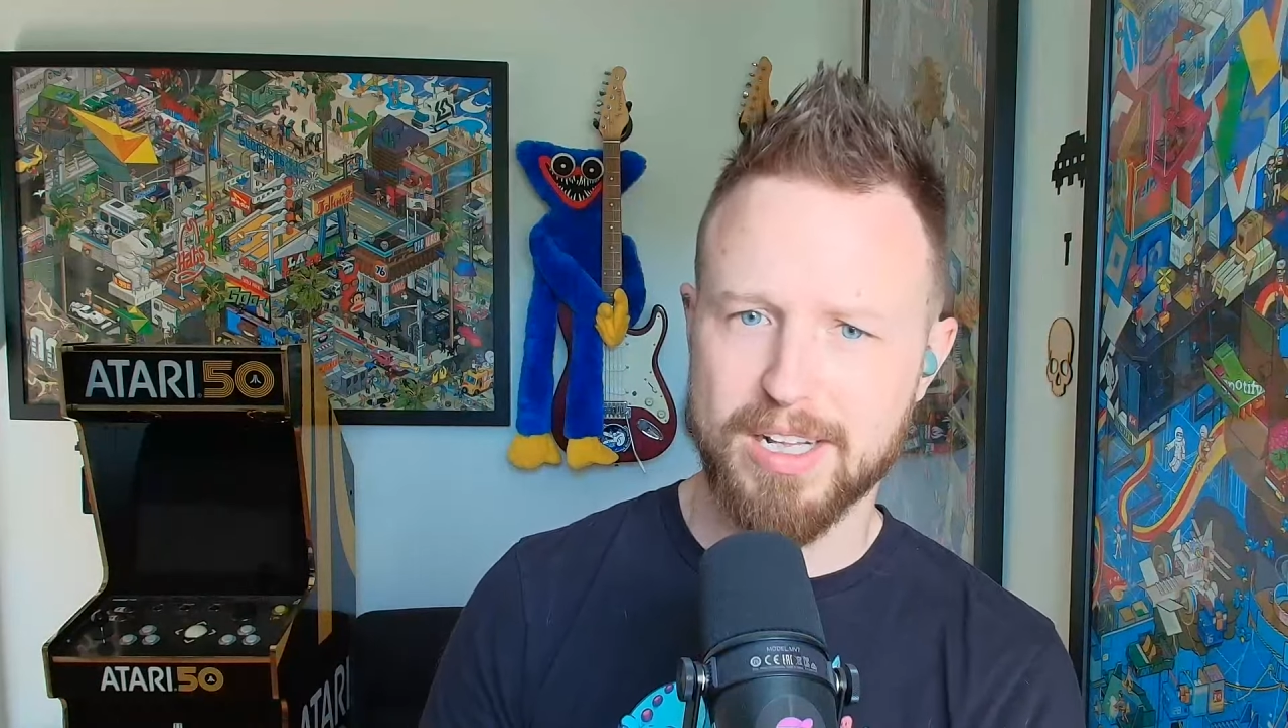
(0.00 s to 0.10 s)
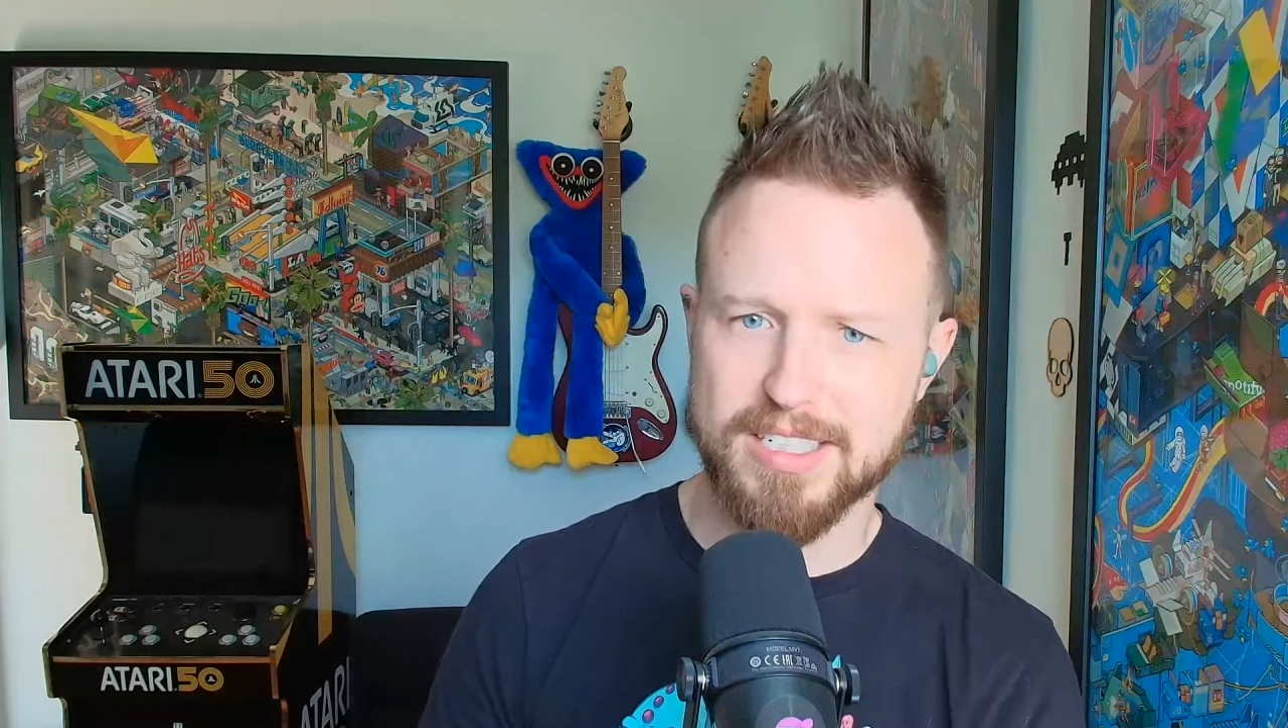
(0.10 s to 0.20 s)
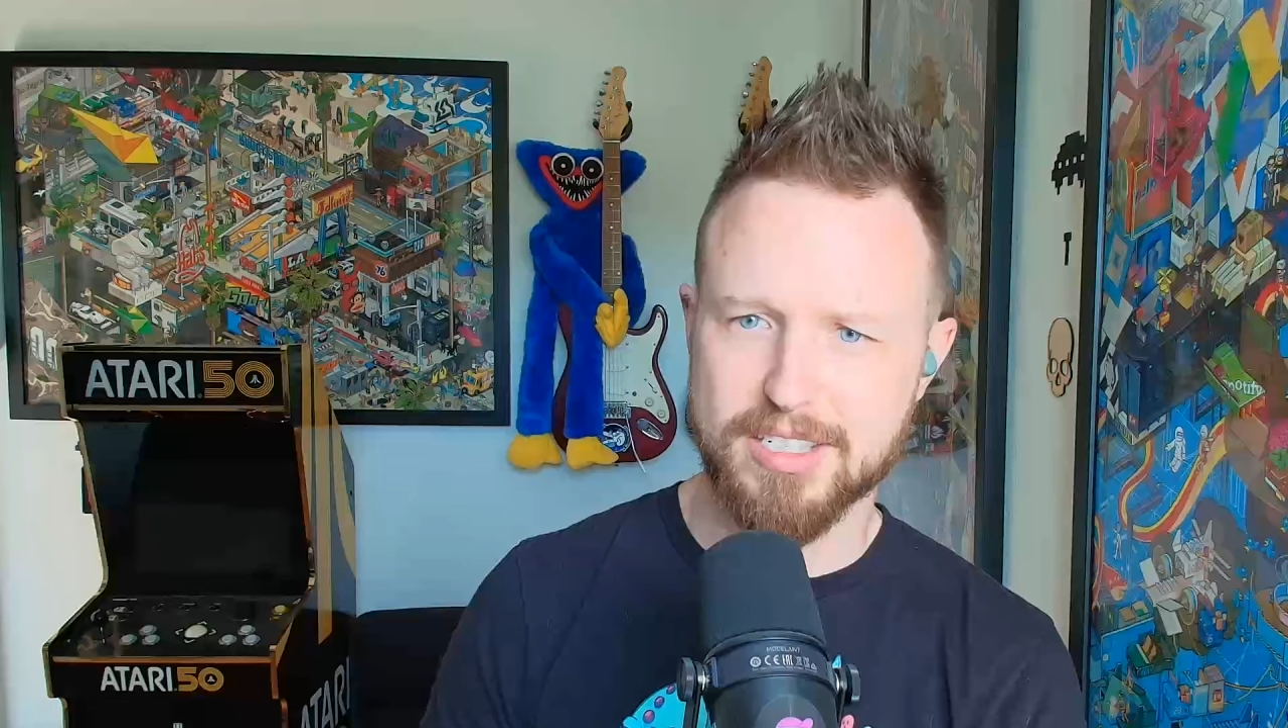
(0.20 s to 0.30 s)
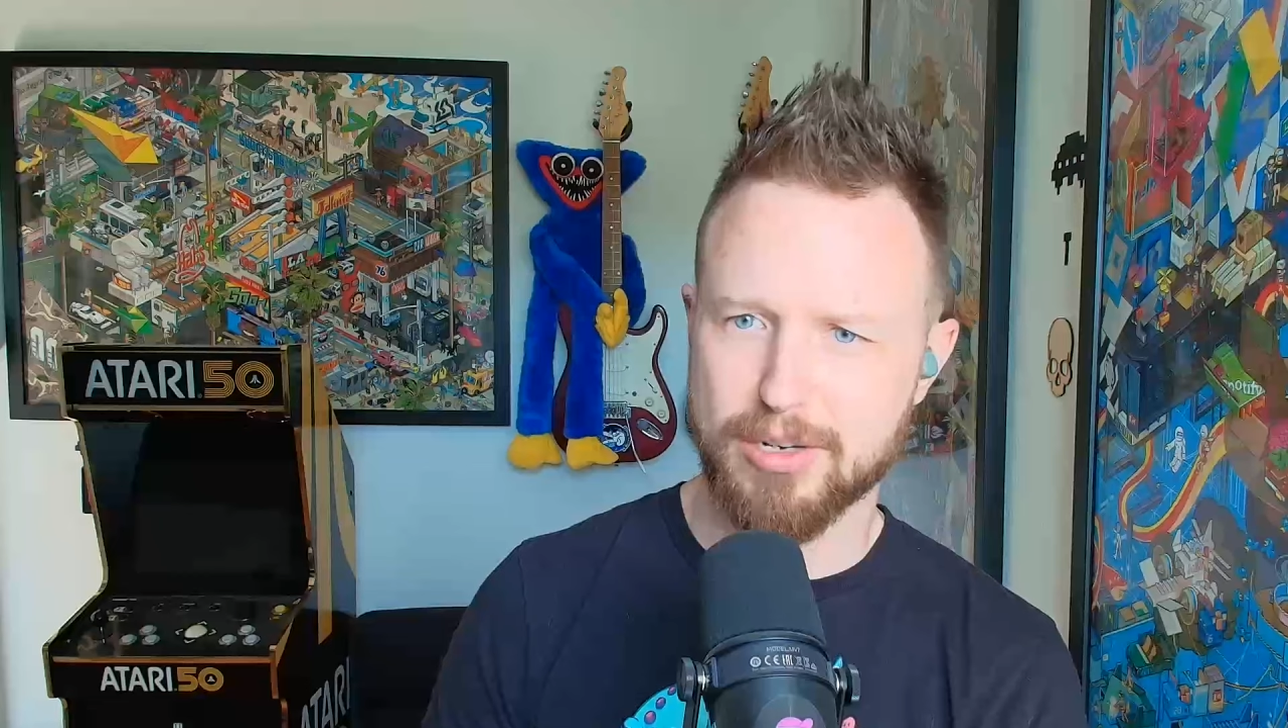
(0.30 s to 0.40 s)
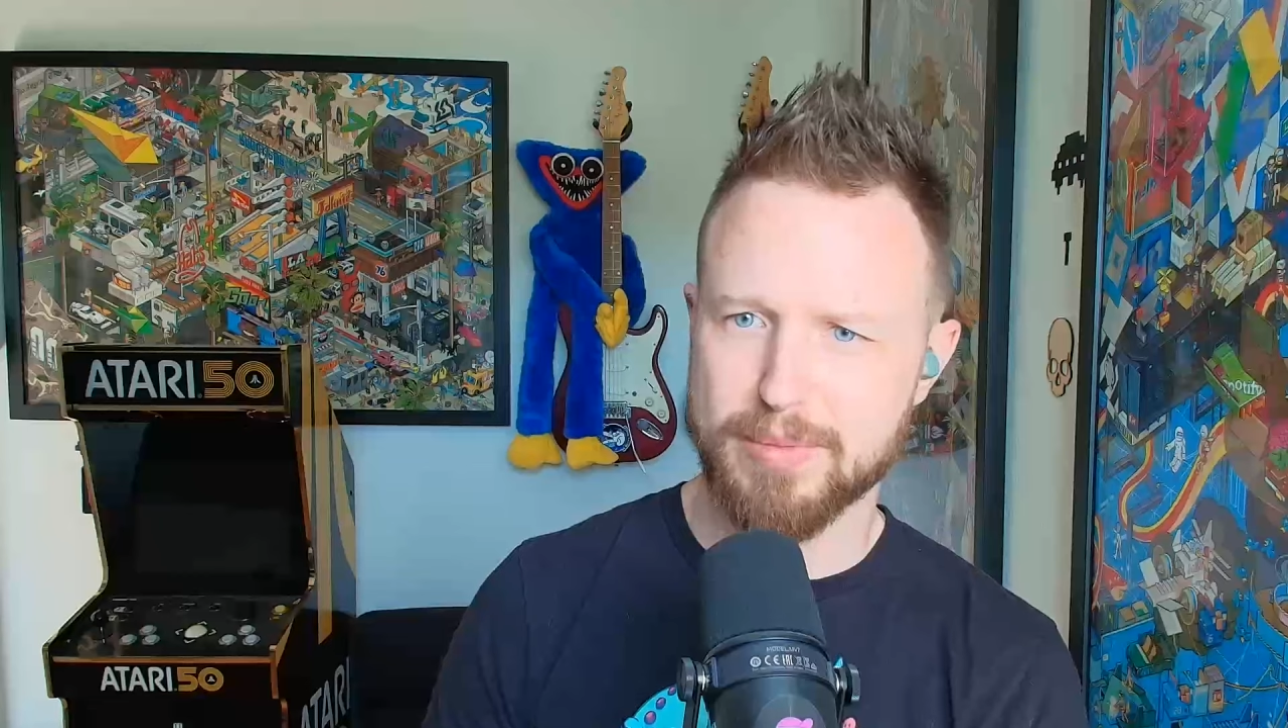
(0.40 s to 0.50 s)

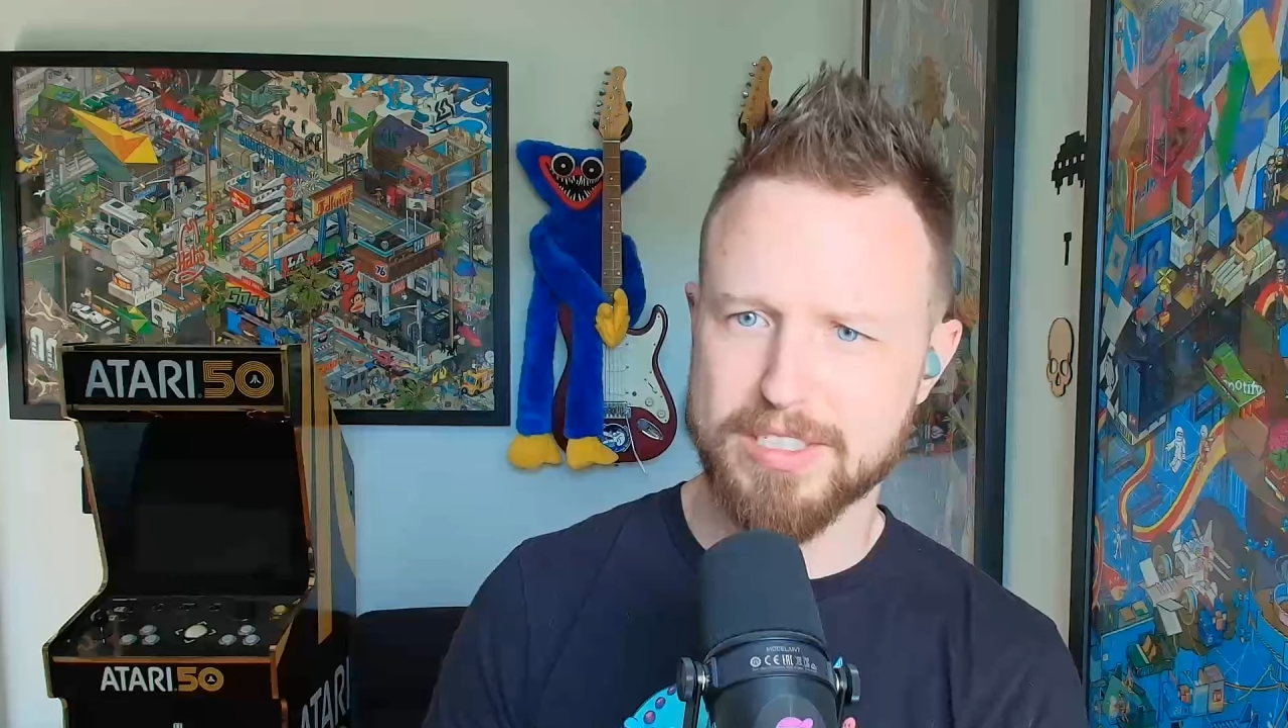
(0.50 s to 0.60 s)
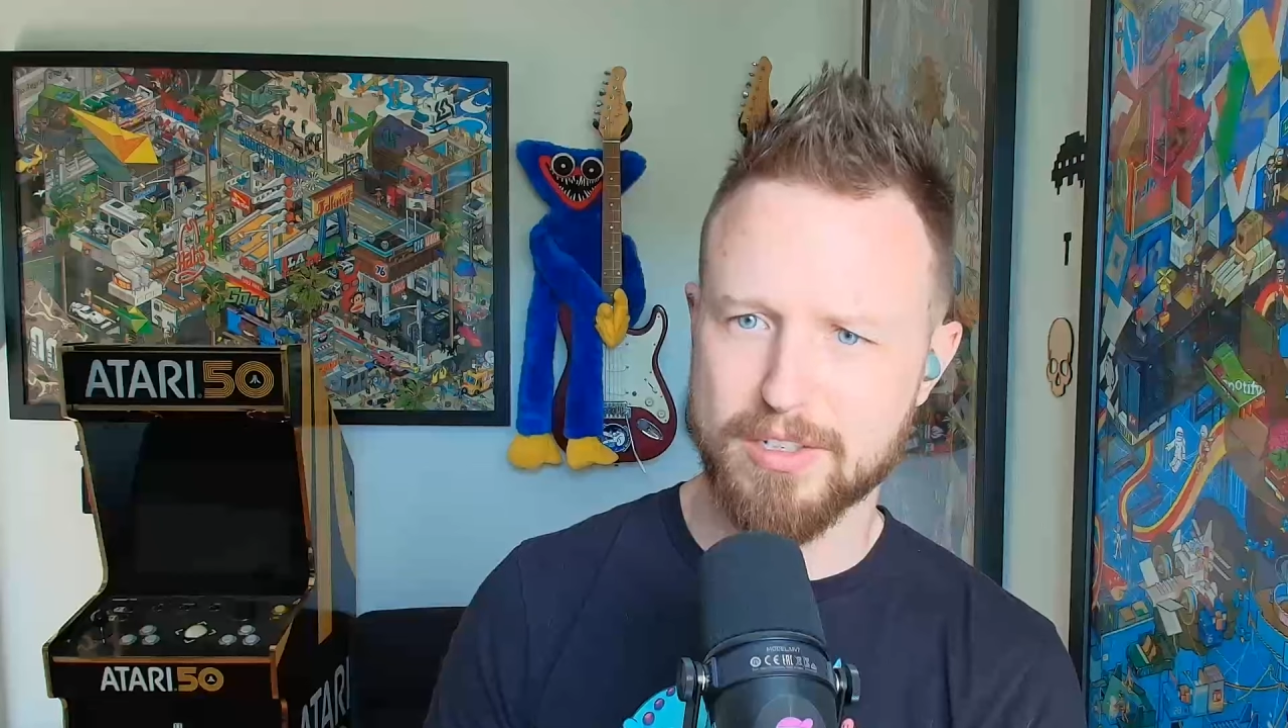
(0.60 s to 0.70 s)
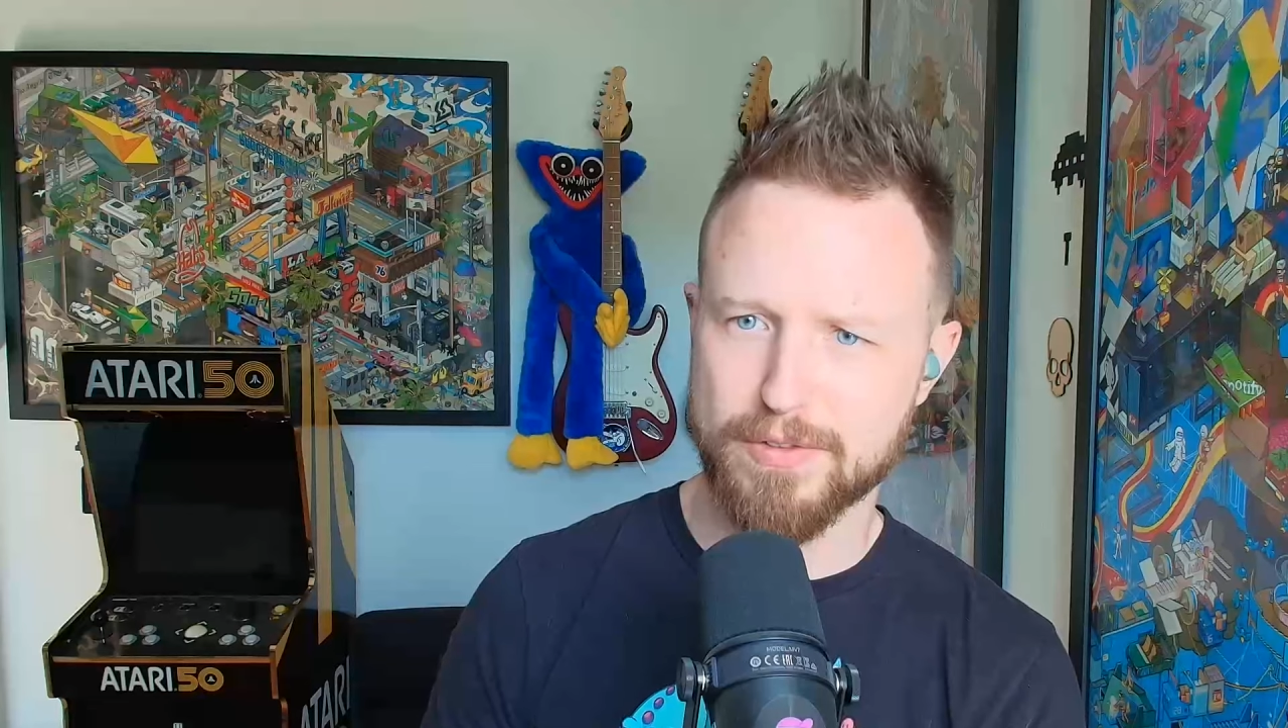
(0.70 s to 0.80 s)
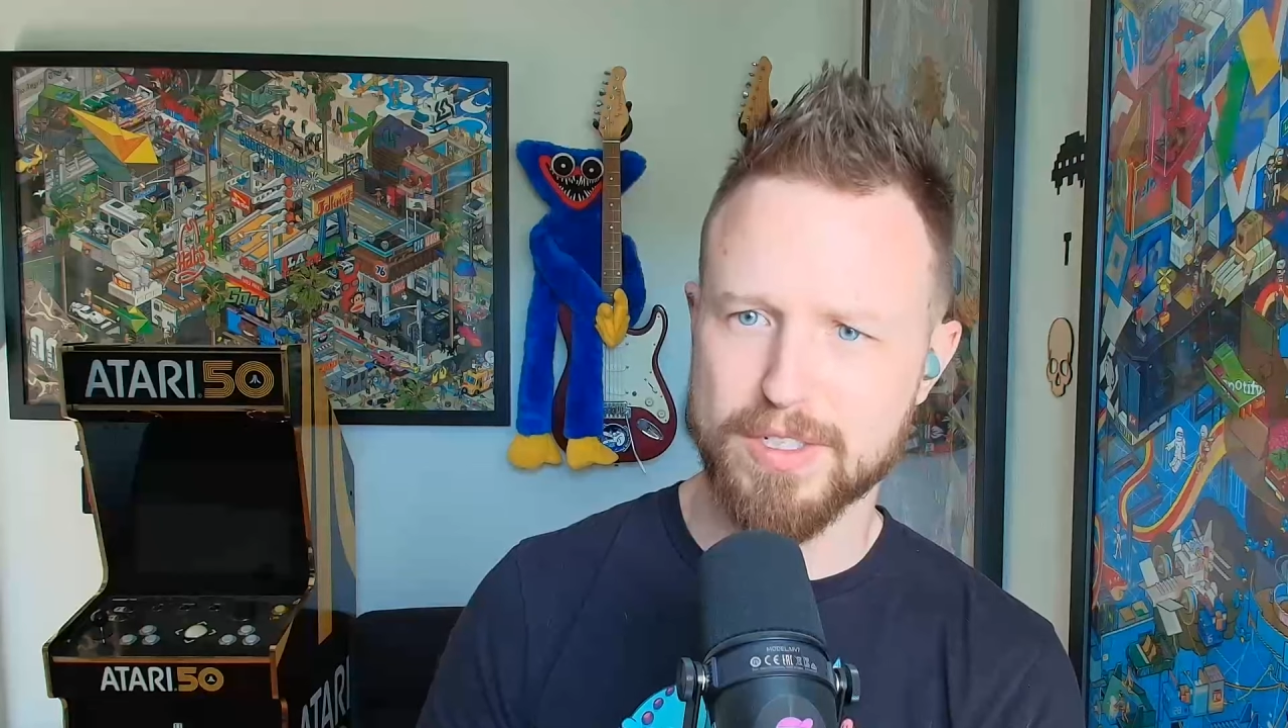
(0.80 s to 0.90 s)
like to call myself